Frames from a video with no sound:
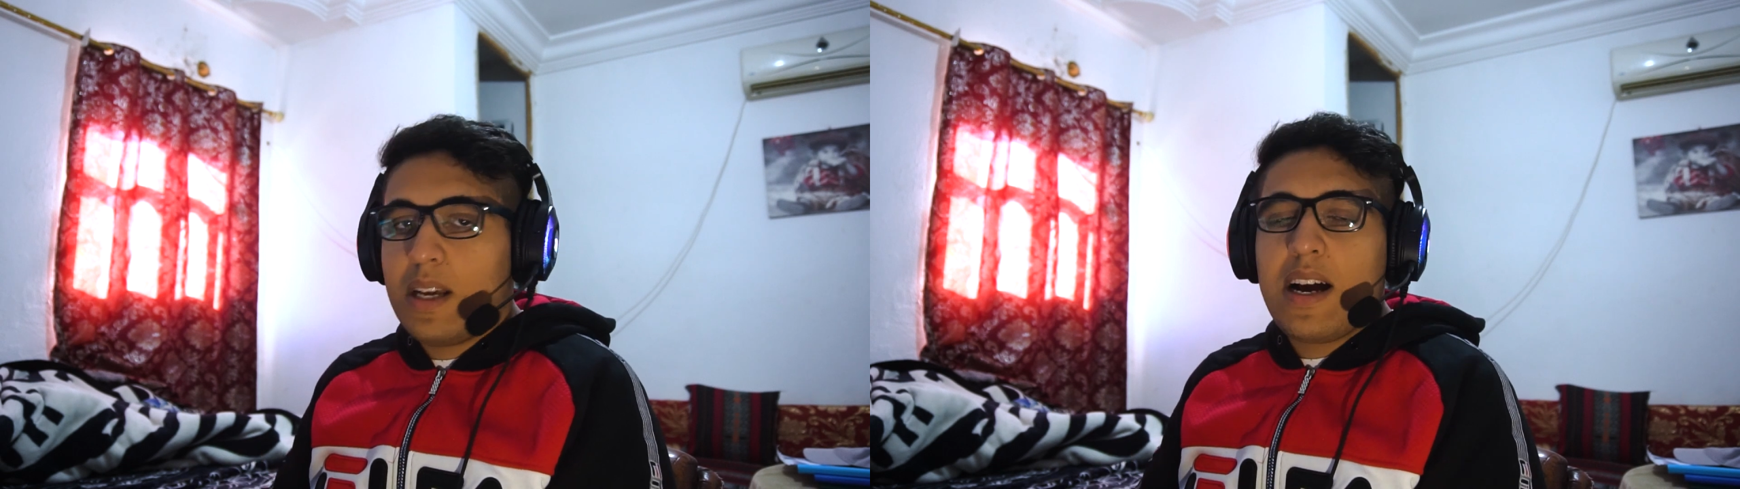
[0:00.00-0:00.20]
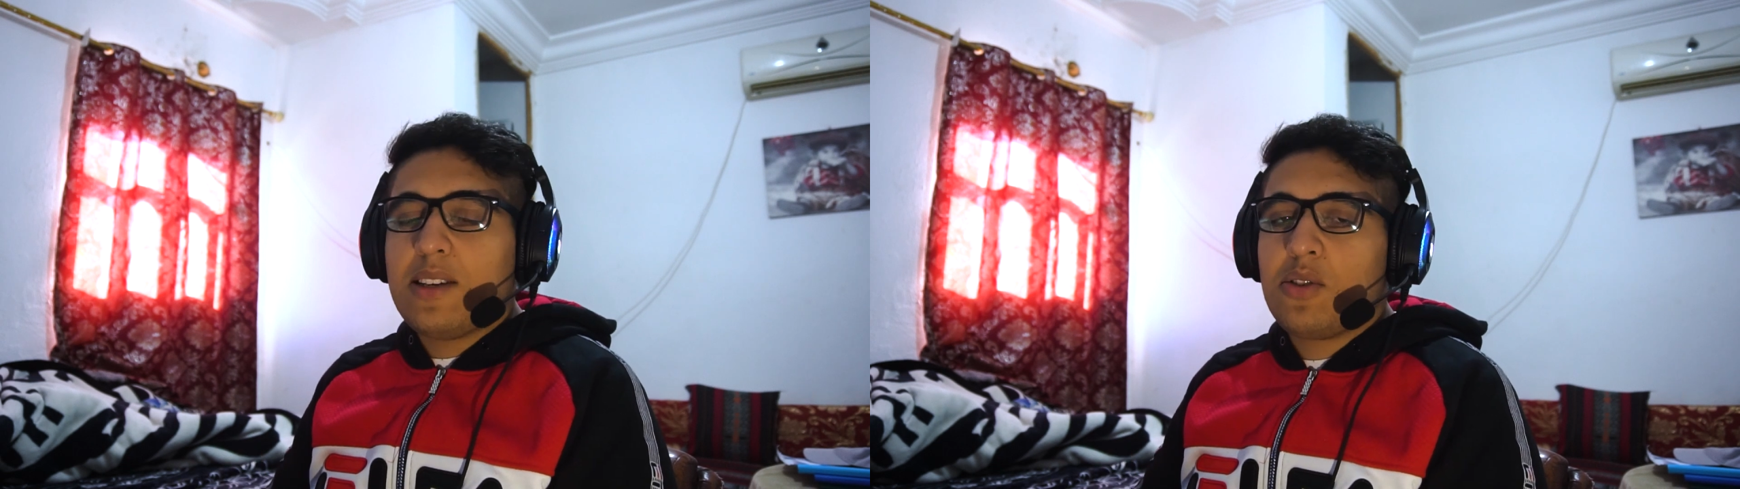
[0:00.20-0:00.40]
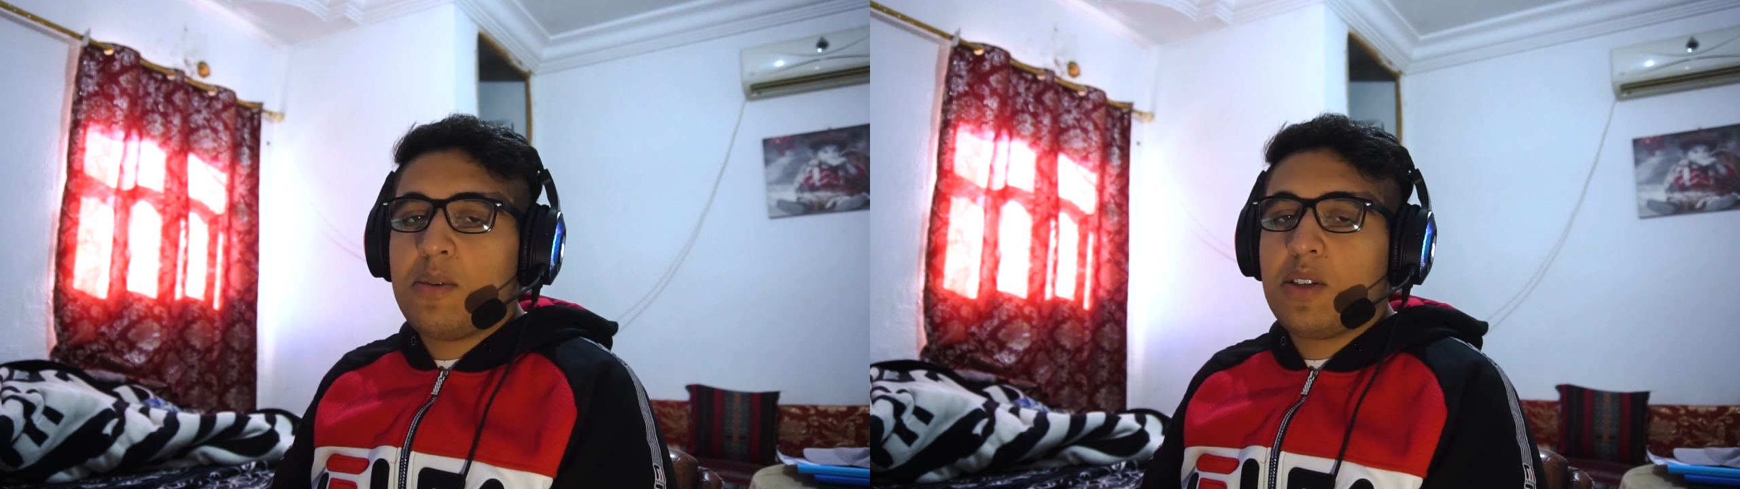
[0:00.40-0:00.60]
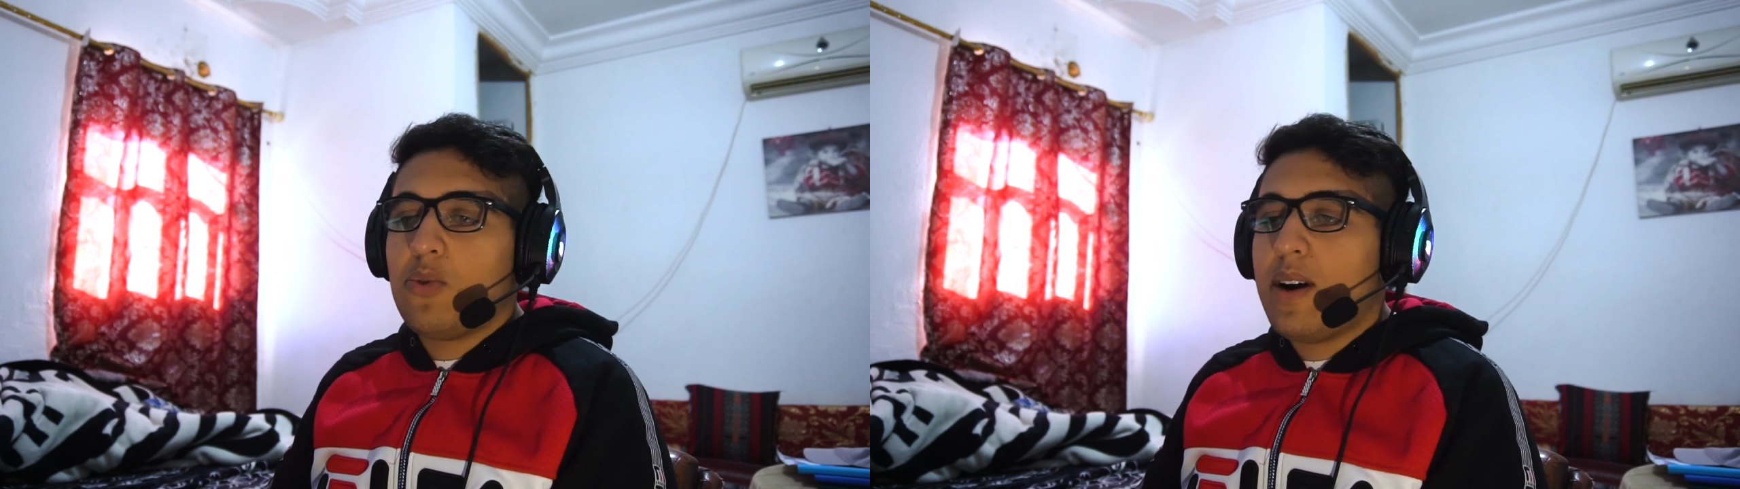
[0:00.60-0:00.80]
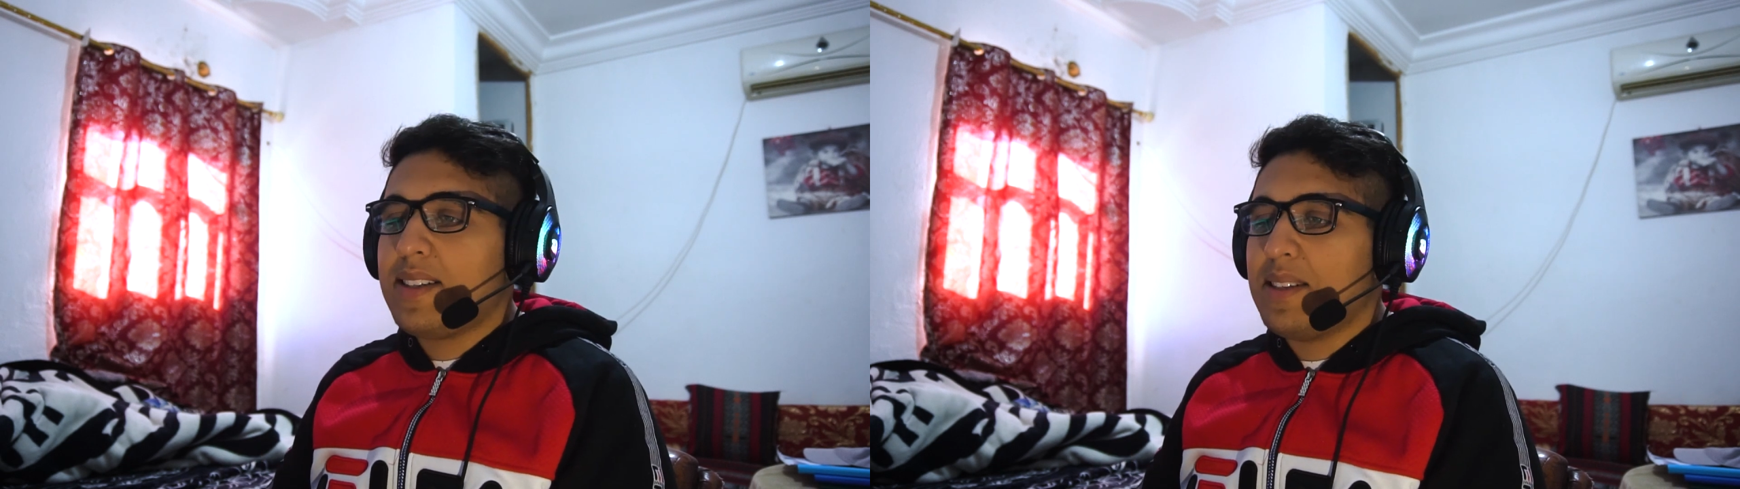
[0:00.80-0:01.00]
you guys so much for
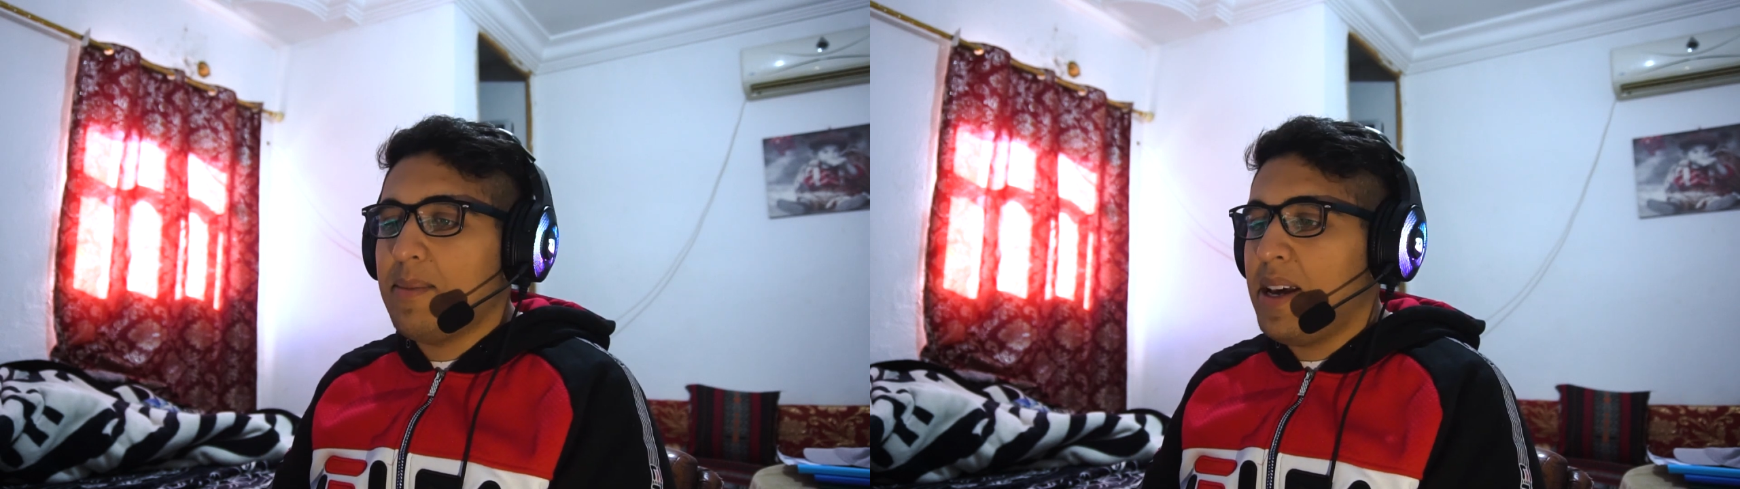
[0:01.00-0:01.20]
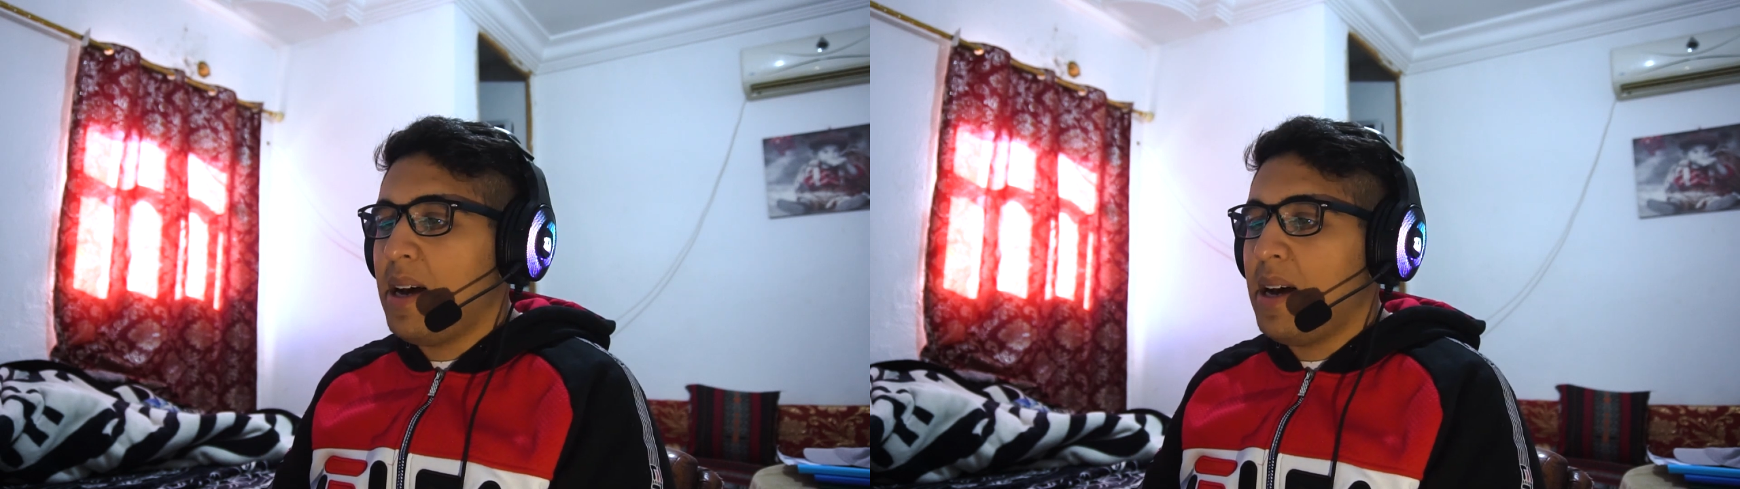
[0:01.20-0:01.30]
watching, man.